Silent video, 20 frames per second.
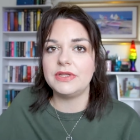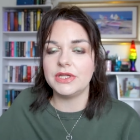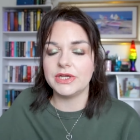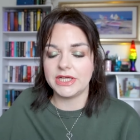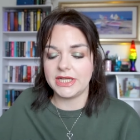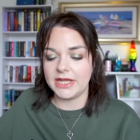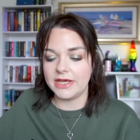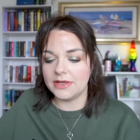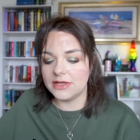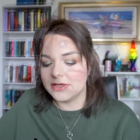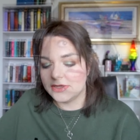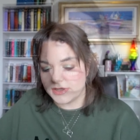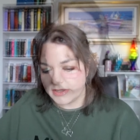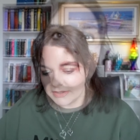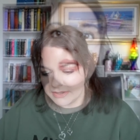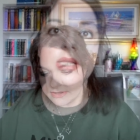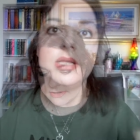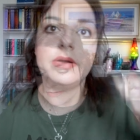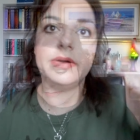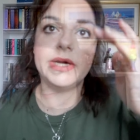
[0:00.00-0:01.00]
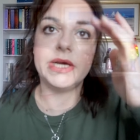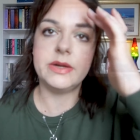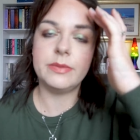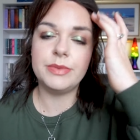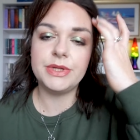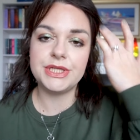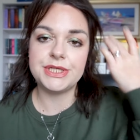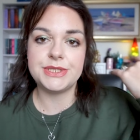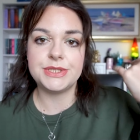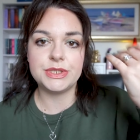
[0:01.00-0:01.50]
a look at it. All right, I'm
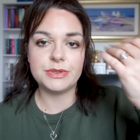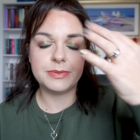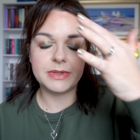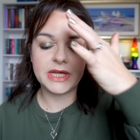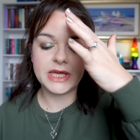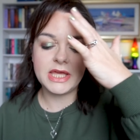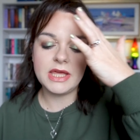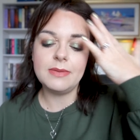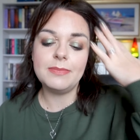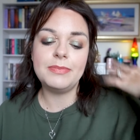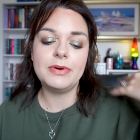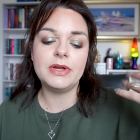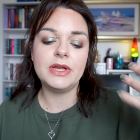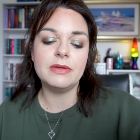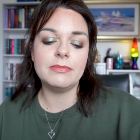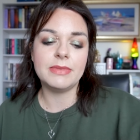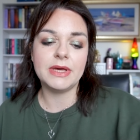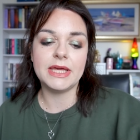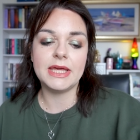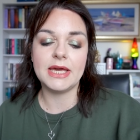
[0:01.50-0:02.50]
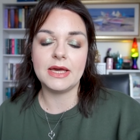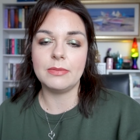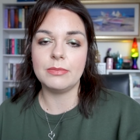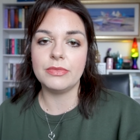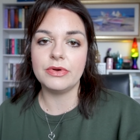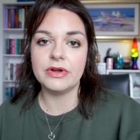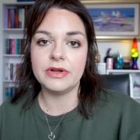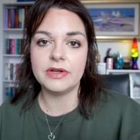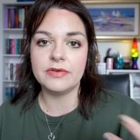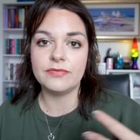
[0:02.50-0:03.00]
really stupid. I keep putting my
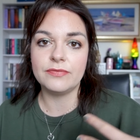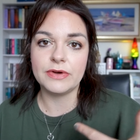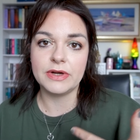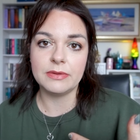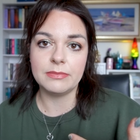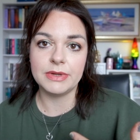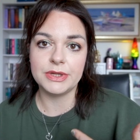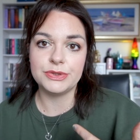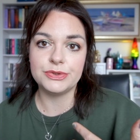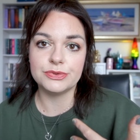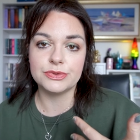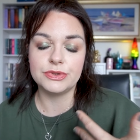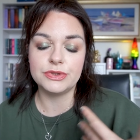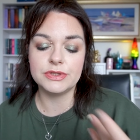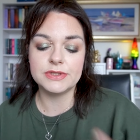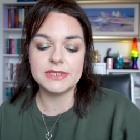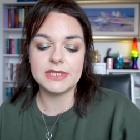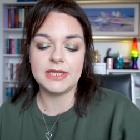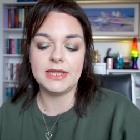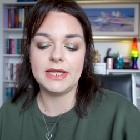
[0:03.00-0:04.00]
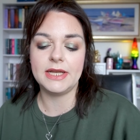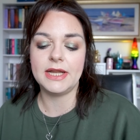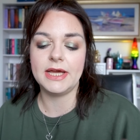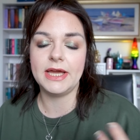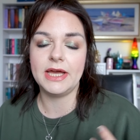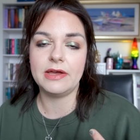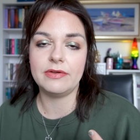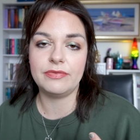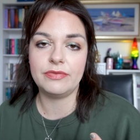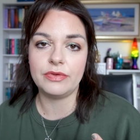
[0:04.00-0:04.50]
camera in front of my drawers and then I
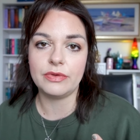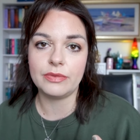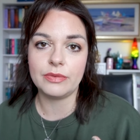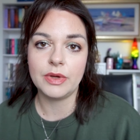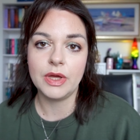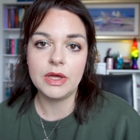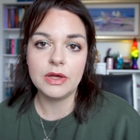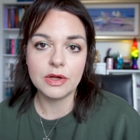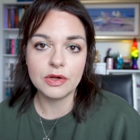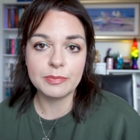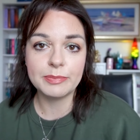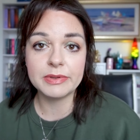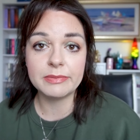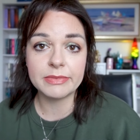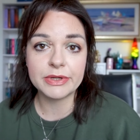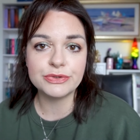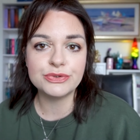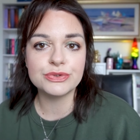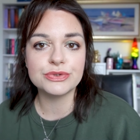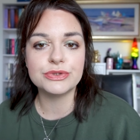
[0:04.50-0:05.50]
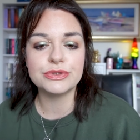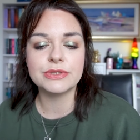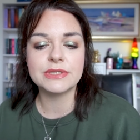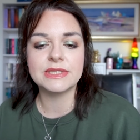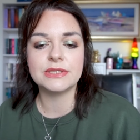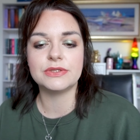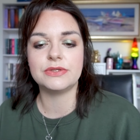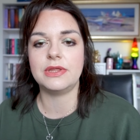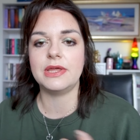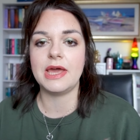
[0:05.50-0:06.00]
have to open my
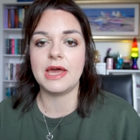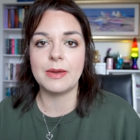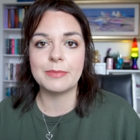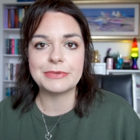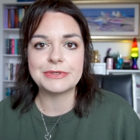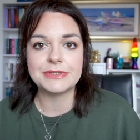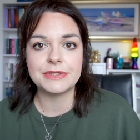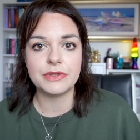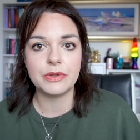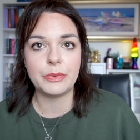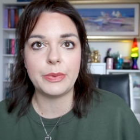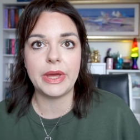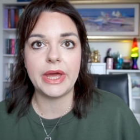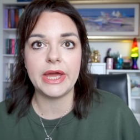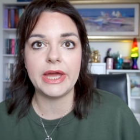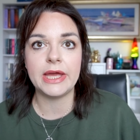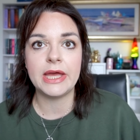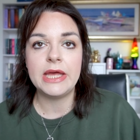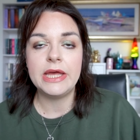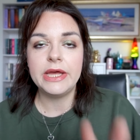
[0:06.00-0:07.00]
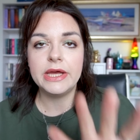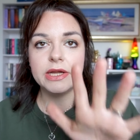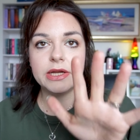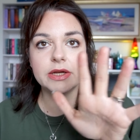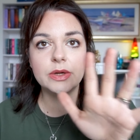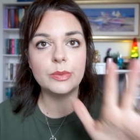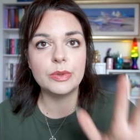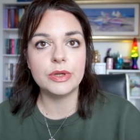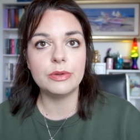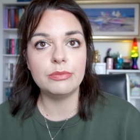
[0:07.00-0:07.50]
drawers so the camera's in the way. I
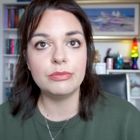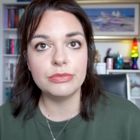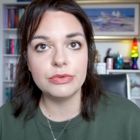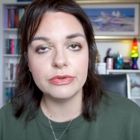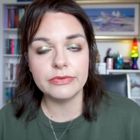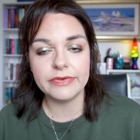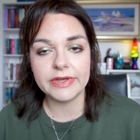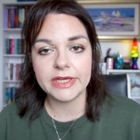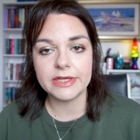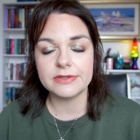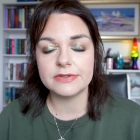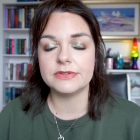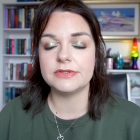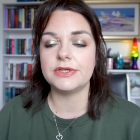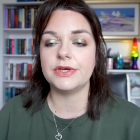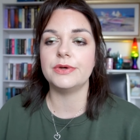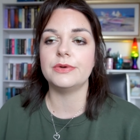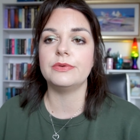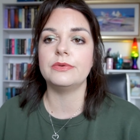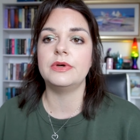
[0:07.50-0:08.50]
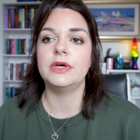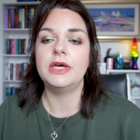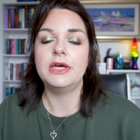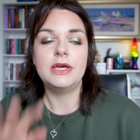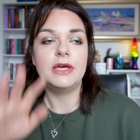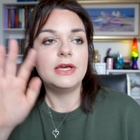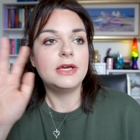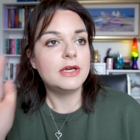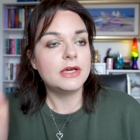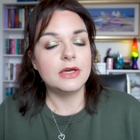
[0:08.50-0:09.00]
don't want to move it, so
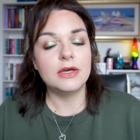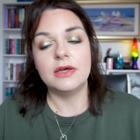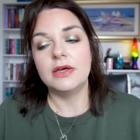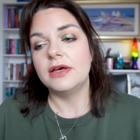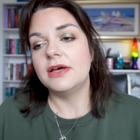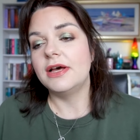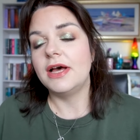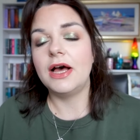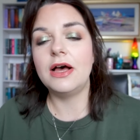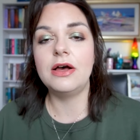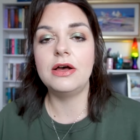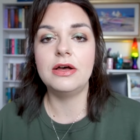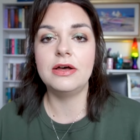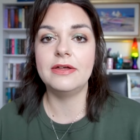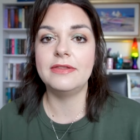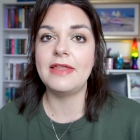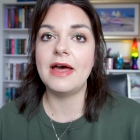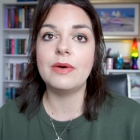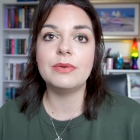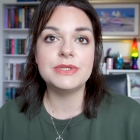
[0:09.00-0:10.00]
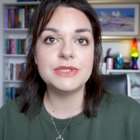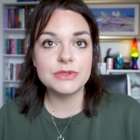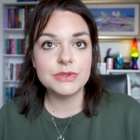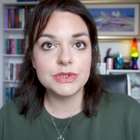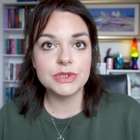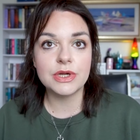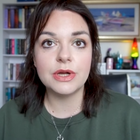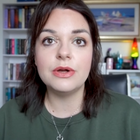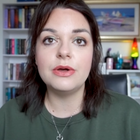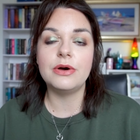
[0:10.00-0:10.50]
that was a
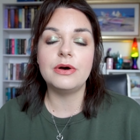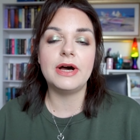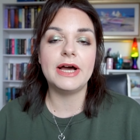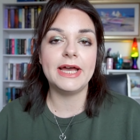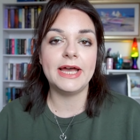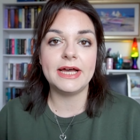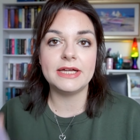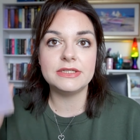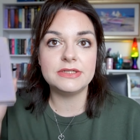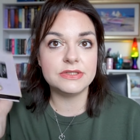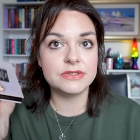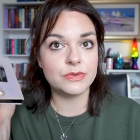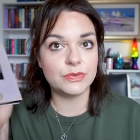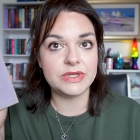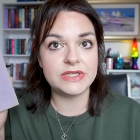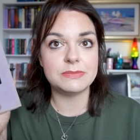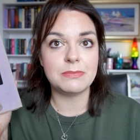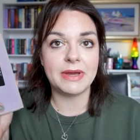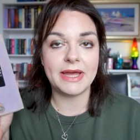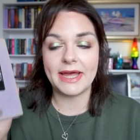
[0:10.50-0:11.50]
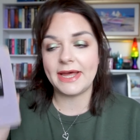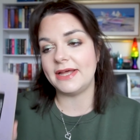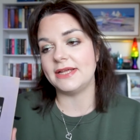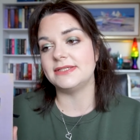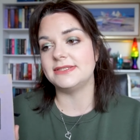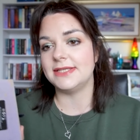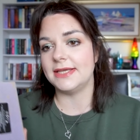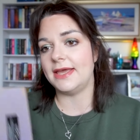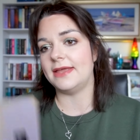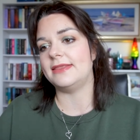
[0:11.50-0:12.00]
struggle. I had to squeeze my
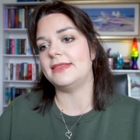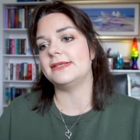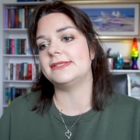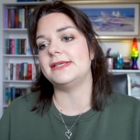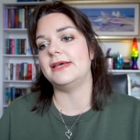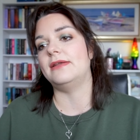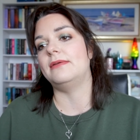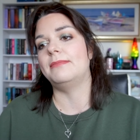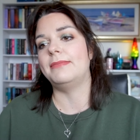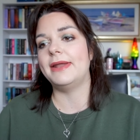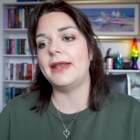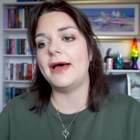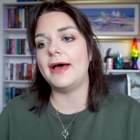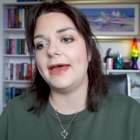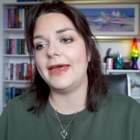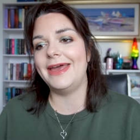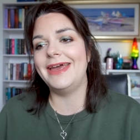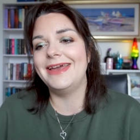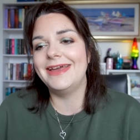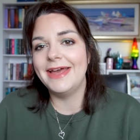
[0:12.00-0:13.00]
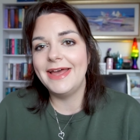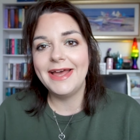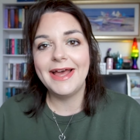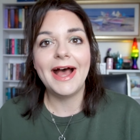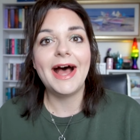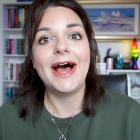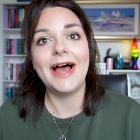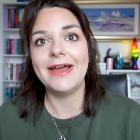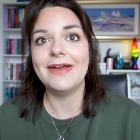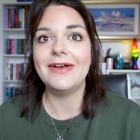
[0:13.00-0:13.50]
hand to get this in, but
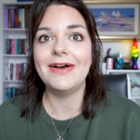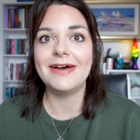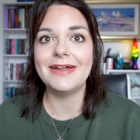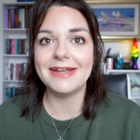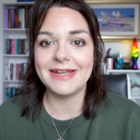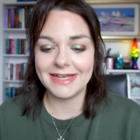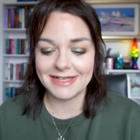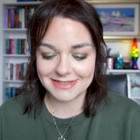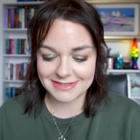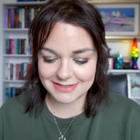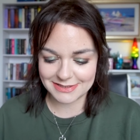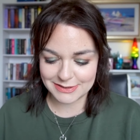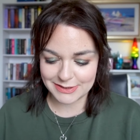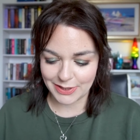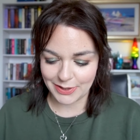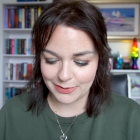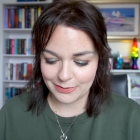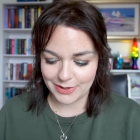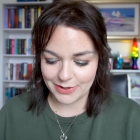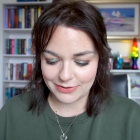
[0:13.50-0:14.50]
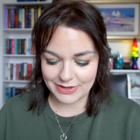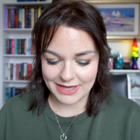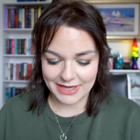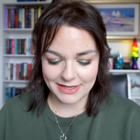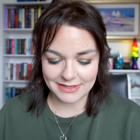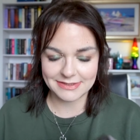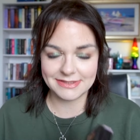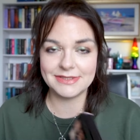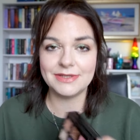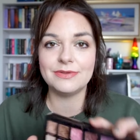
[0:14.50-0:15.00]
I got it. So,
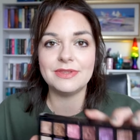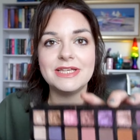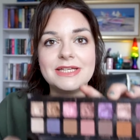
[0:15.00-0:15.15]
okay, so